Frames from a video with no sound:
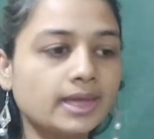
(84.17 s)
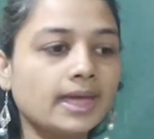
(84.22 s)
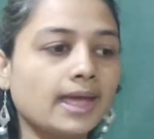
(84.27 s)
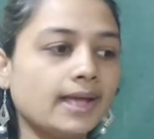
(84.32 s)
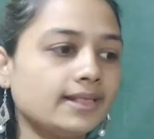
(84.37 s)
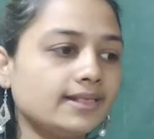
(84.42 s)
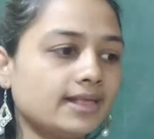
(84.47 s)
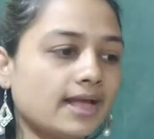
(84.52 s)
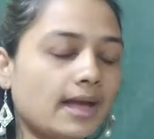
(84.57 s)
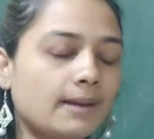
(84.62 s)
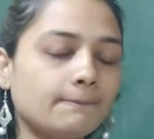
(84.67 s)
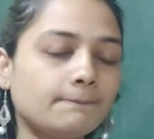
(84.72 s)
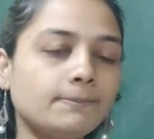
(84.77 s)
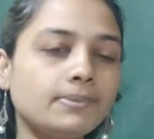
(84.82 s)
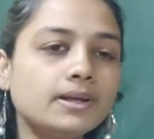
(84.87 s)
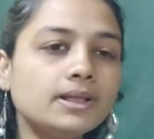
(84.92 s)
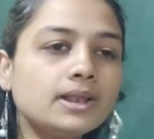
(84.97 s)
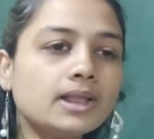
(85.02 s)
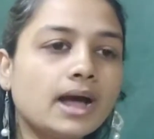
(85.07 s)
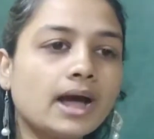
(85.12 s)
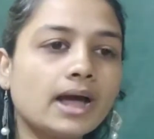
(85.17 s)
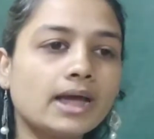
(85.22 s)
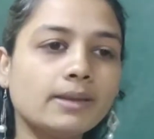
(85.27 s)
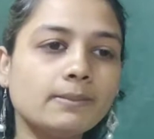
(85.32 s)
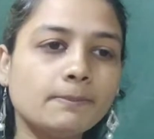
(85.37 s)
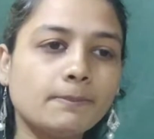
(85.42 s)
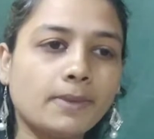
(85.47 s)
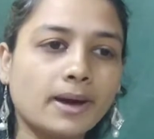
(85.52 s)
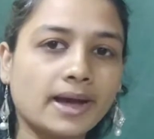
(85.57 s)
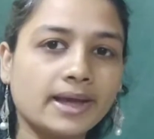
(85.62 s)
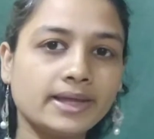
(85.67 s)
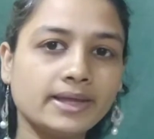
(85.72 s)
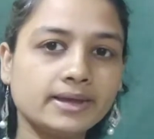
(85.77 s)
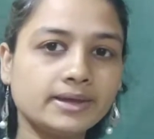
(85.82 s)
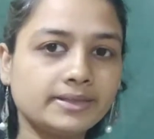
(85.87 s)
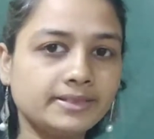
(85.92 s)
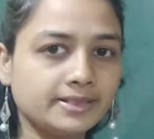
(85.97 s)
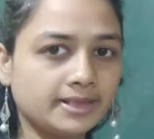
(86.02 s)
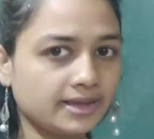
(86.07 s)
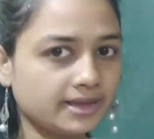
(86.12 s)
Example, I buy
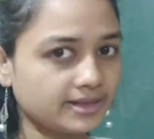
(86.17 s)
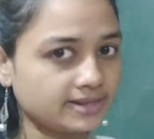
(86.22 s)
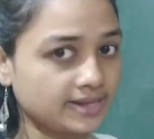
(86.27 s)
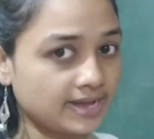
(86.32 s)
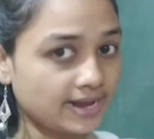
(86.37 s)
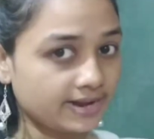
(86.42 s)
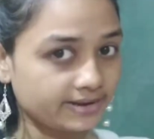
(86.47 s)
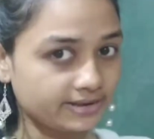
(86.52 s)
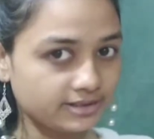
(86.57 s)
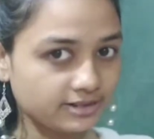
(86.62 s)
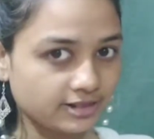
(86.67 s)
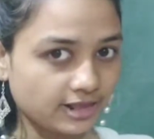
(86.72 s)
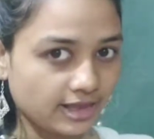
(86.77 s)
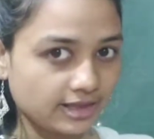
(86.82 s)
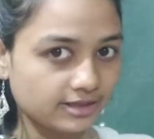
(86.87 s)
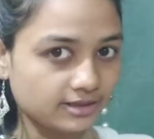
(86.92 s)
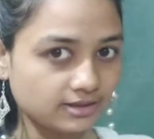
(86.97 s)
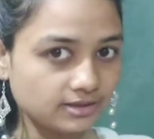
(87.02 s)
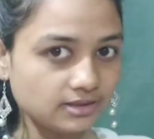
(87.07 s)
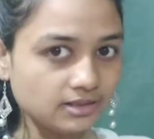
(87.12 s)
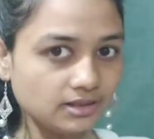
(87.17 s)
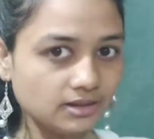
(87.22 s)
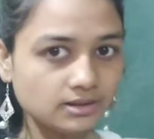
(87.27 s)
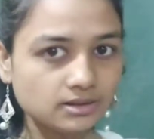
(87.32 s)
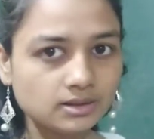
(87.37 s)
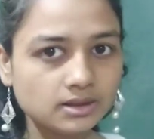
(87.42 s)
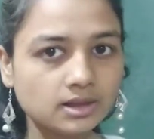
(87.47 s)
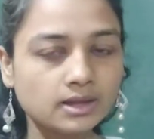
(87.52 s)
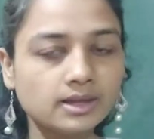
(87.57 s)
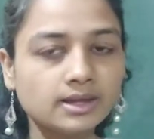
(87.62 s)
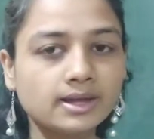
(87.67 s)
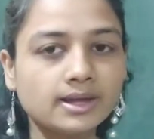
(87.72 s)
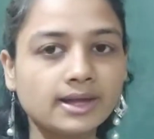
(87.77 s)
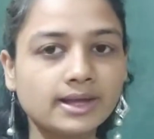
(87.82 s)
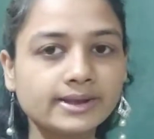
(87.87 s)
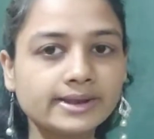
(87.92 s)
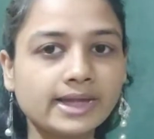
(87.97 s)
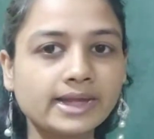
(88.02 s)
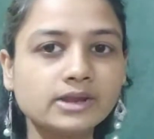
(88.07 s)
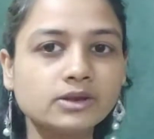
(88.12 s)
a second-hand cycle
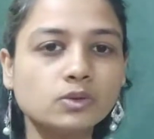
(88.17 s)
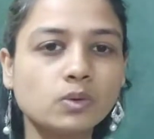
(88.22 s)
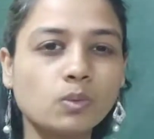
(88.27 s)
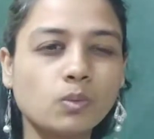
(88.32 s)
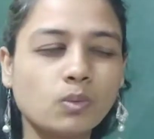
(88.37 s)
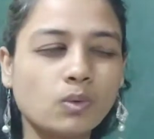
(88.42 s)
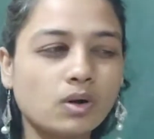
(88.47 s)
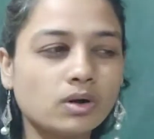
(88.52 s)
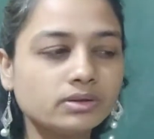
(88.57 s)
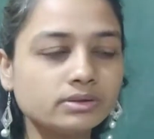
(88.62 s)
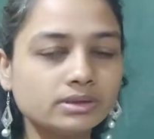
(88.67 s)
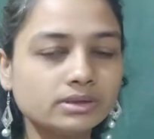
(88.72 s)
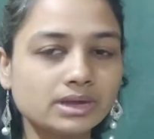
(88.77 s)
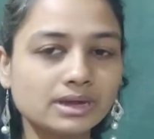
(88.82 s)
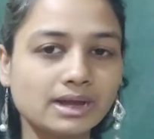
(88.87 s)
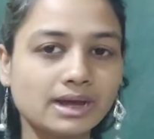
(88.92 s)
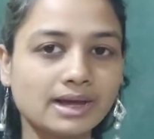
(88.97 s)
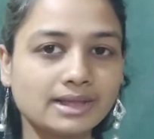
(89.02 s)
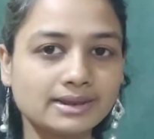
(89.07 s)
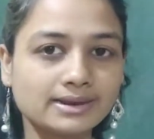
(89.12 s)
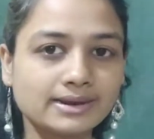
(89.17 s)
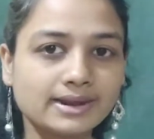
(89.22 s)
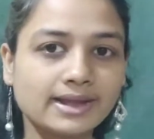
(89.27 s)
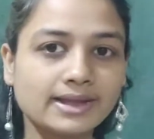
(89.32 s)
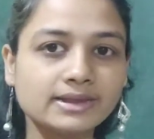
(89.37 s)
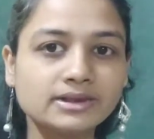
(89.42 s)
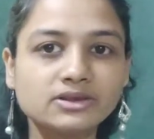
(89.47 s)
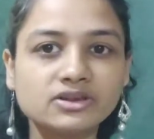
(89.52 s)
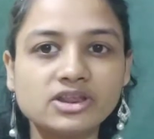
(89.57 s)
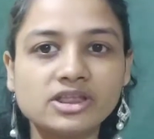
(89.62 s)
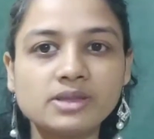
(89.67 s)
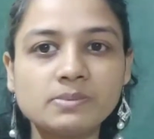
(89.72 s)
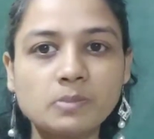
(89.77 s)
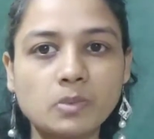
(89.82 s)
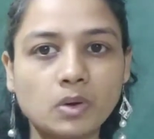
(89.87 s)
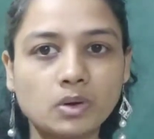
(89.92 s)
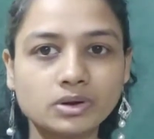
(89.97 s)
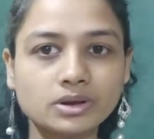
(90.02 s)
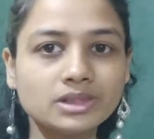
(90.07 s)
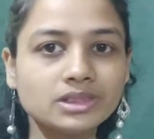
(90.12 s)
and I don't want the color, I
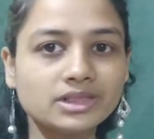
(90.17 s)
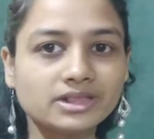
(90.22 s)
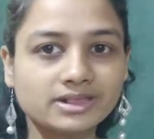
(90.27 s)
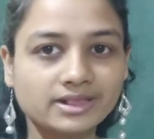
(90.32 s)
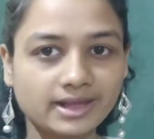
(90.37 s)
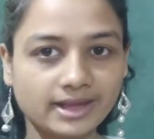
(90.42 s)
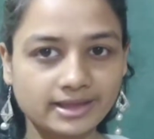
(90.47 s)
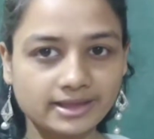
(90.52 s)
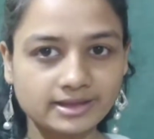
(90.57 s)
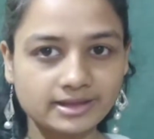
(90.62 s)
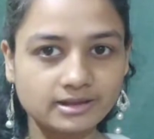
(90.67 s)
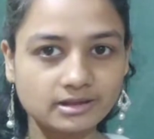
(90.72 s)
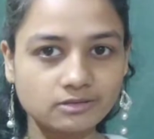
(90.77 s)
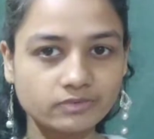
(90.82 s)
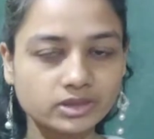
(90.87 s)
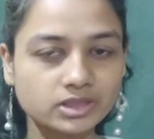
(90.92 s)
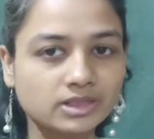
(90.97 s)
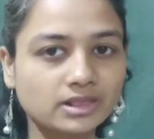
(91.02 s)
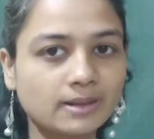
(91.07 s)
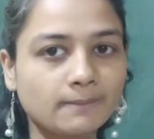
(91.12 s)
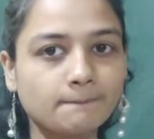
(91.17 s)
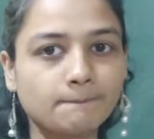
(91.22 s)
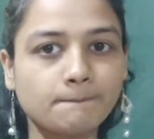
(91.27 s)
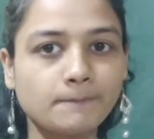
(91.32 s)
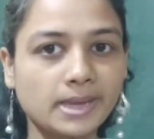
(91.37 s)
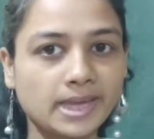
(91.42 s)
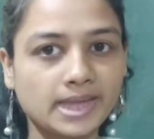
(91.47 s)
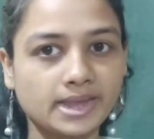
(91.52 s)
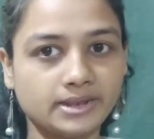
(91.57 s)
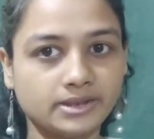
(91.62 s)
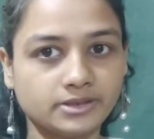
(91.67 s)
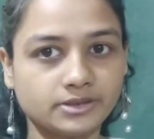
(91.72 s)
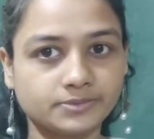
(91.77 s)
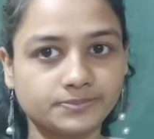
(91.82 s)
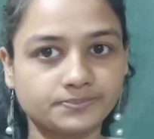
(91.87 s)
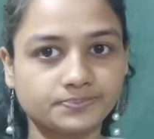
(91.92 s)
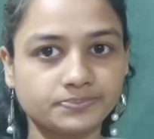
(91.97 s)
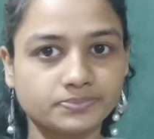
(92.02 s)
remodel the cycle with some paint.